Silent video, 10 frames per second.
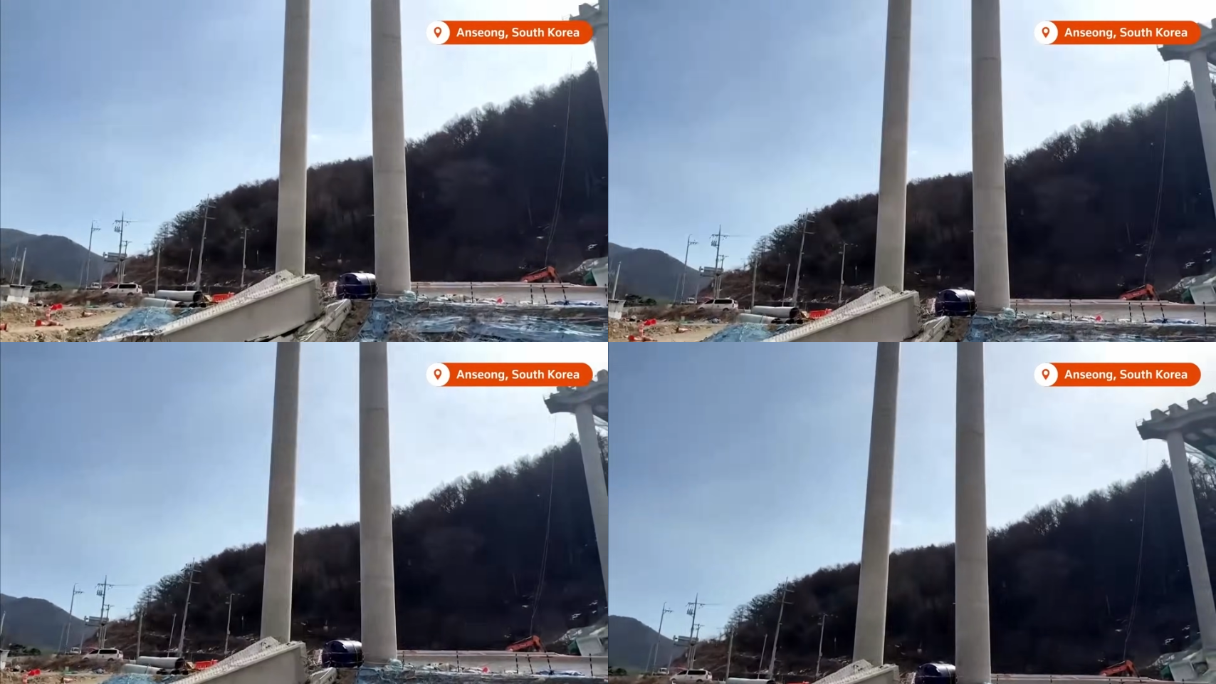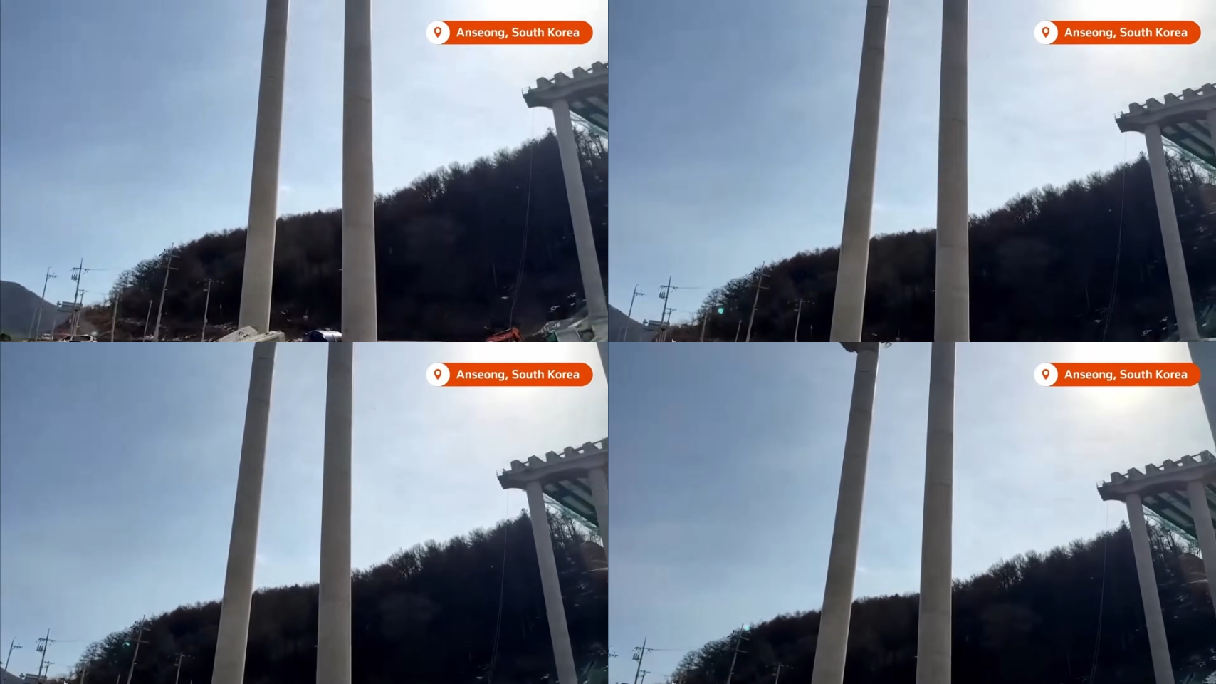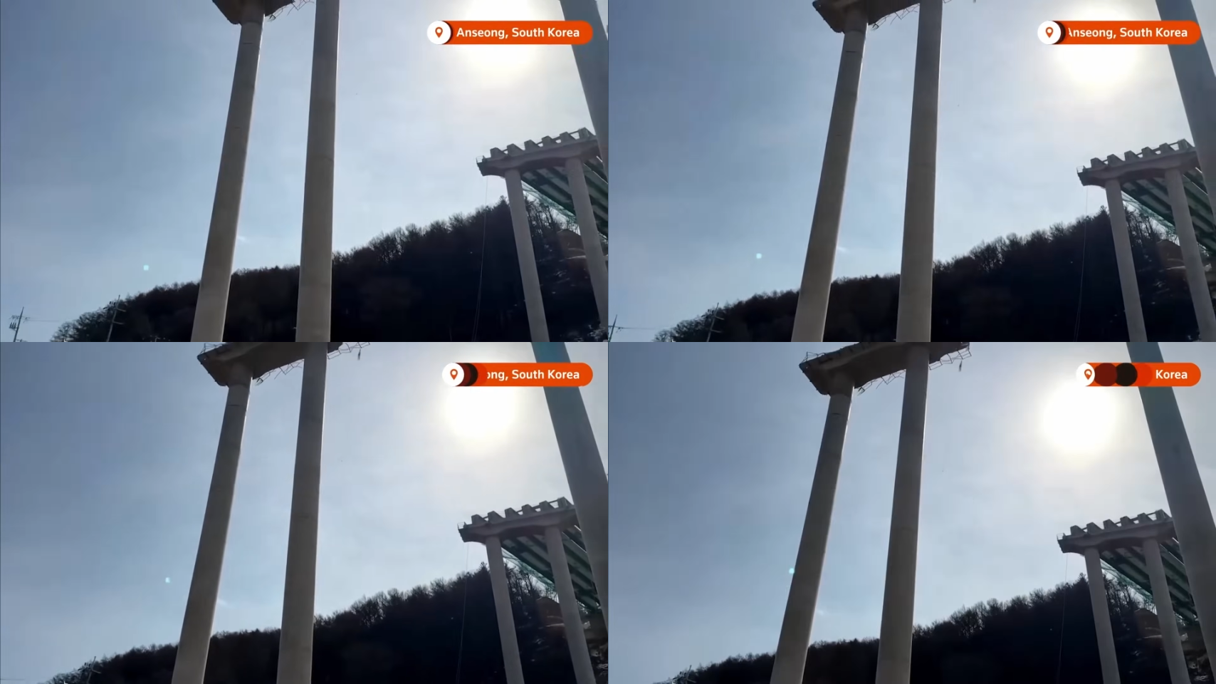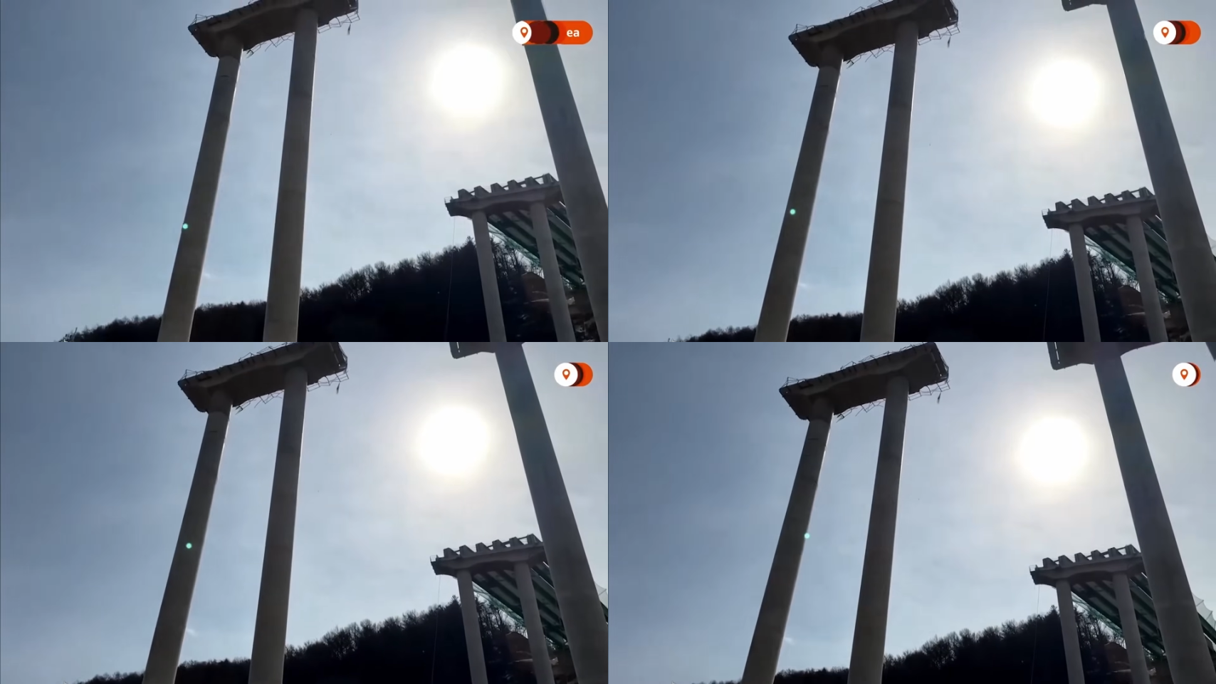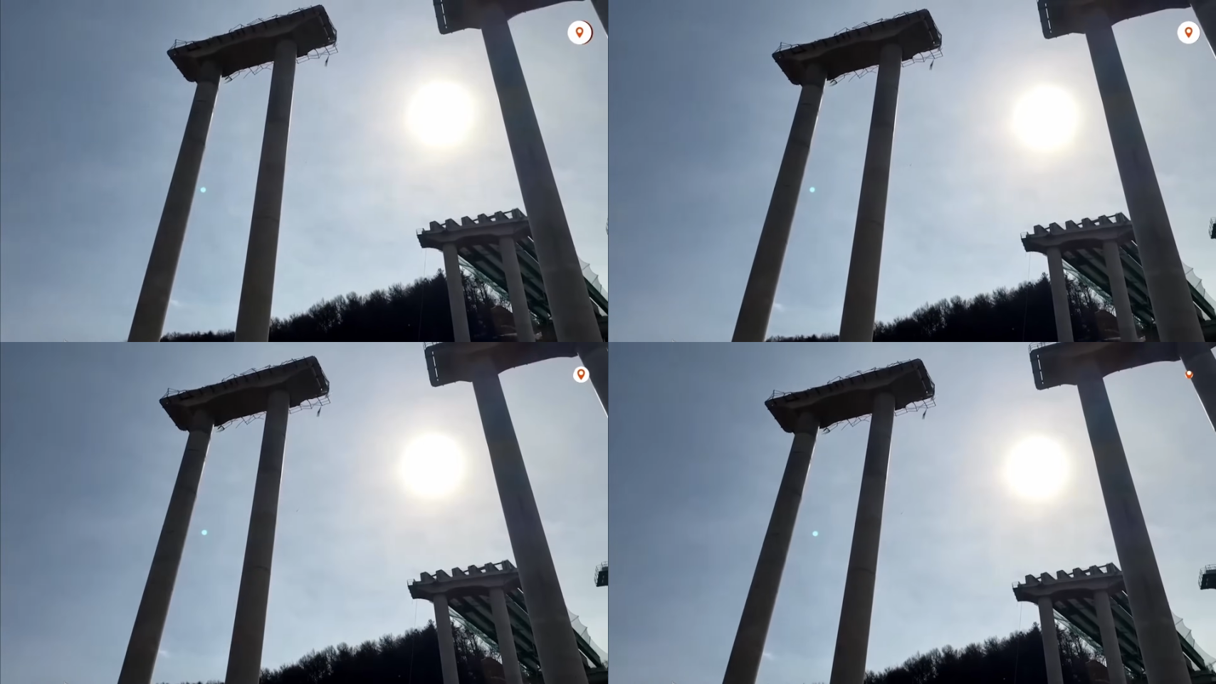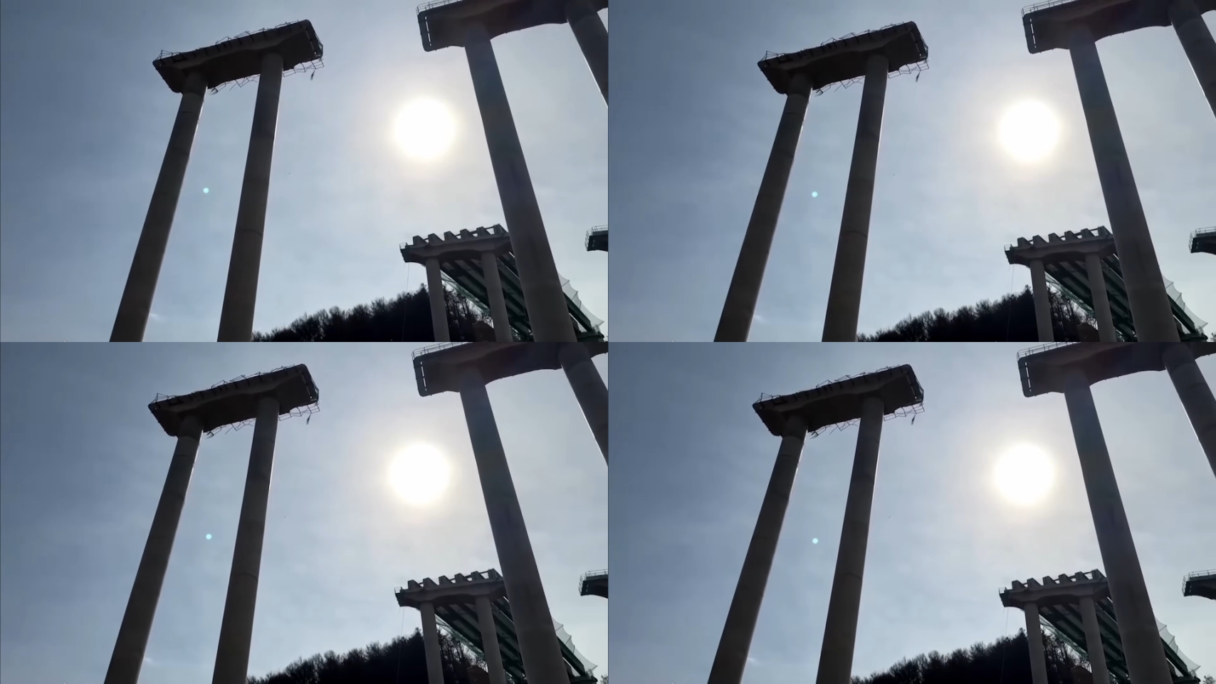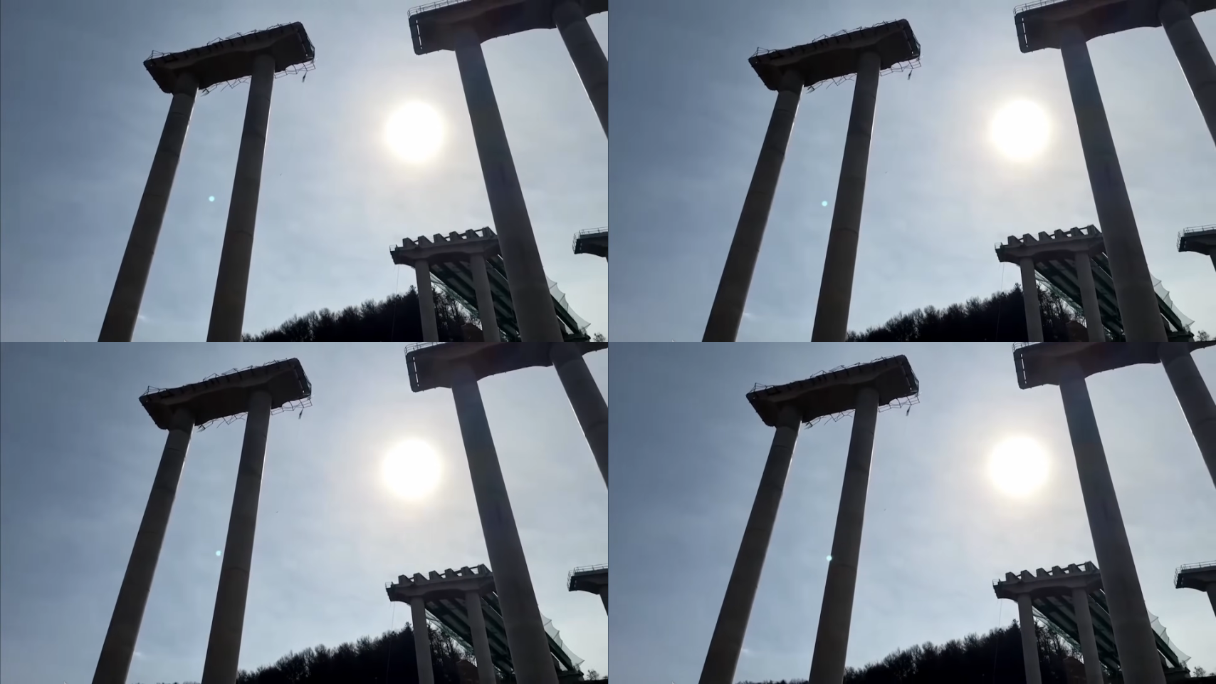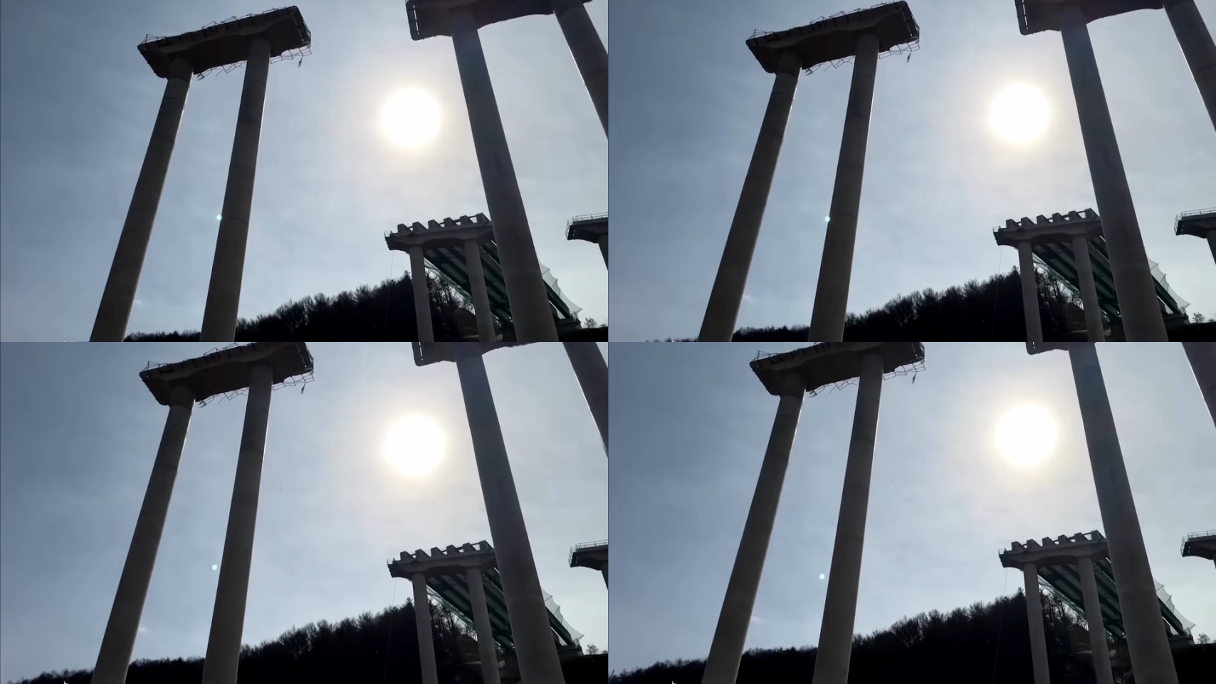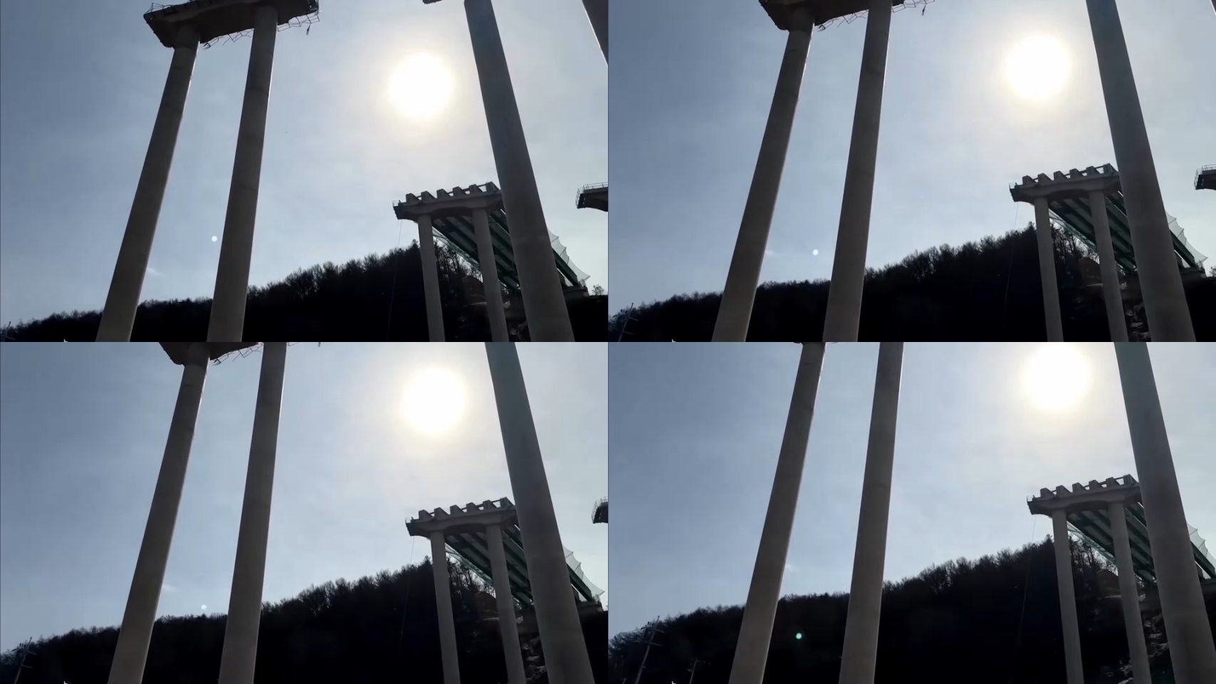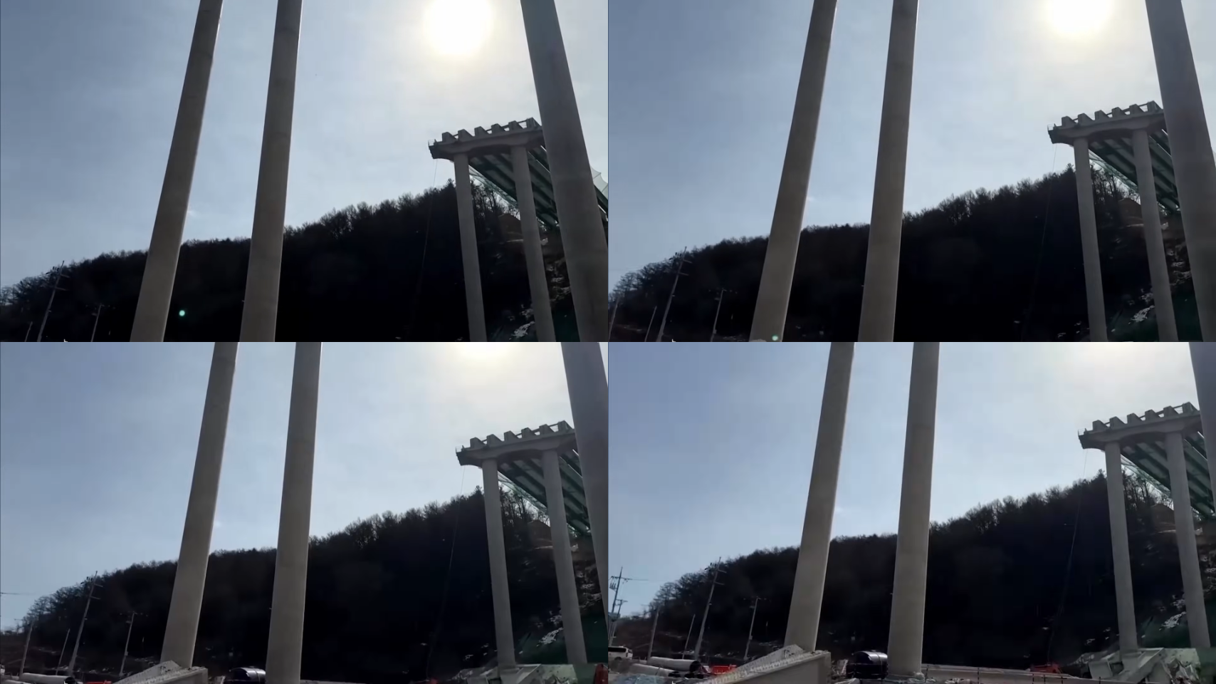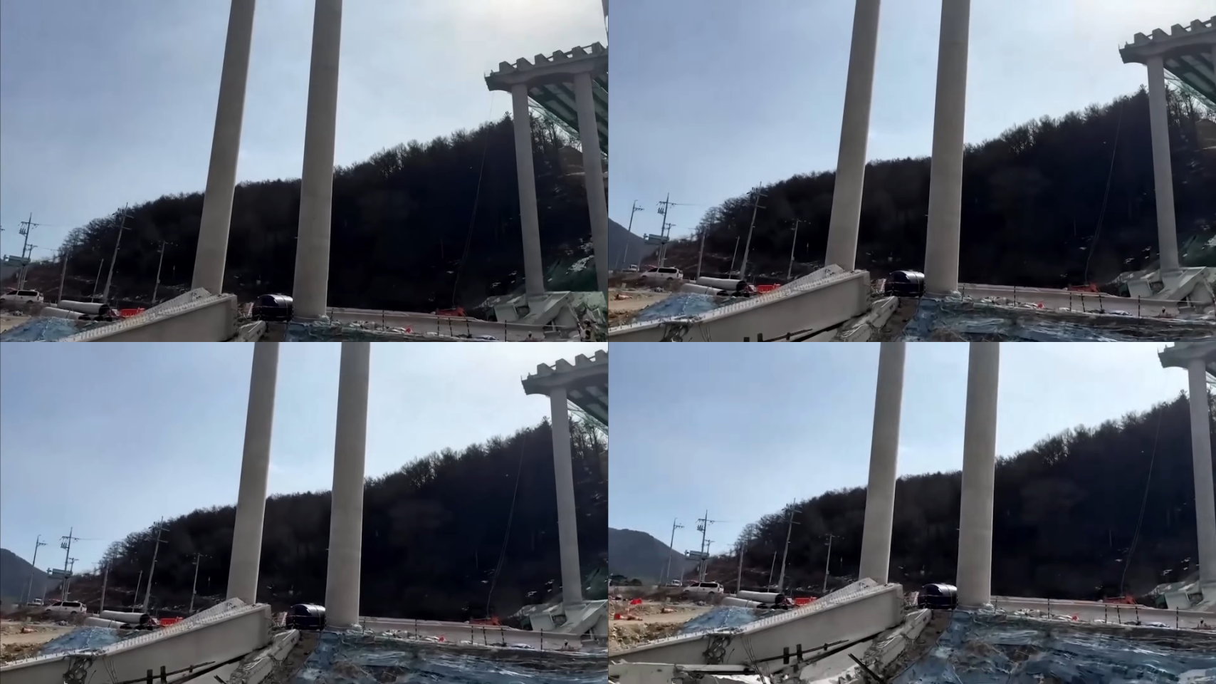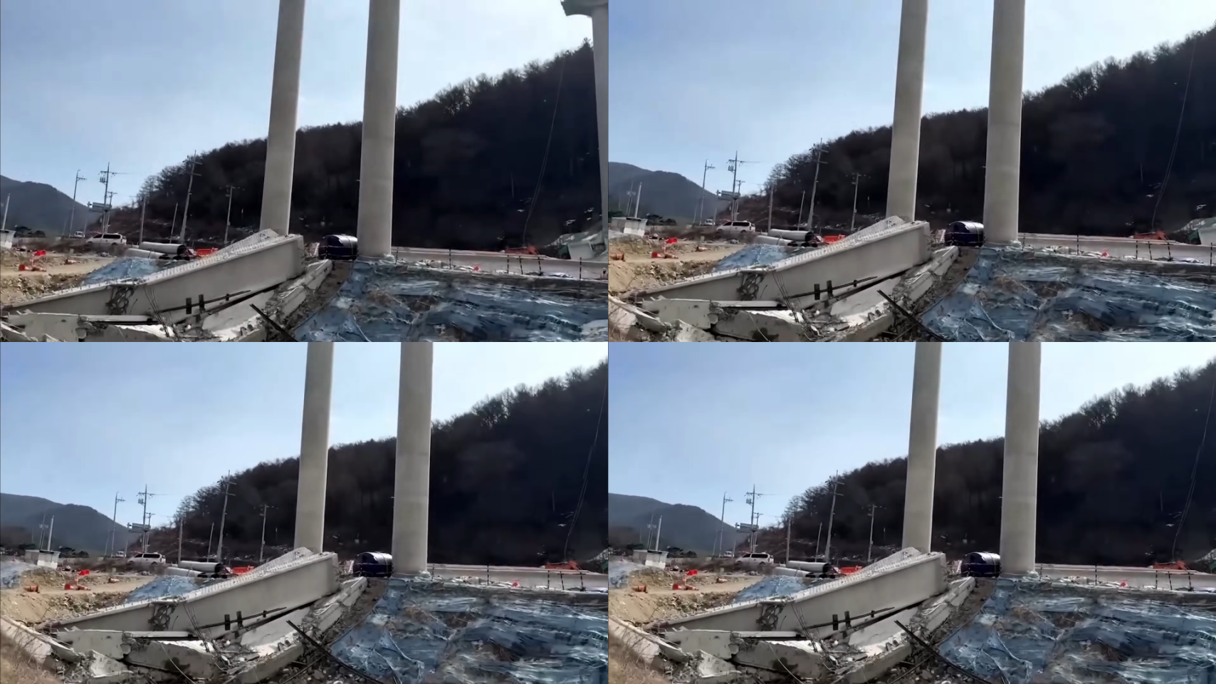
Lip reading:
No face is visible, so there are no lips to read.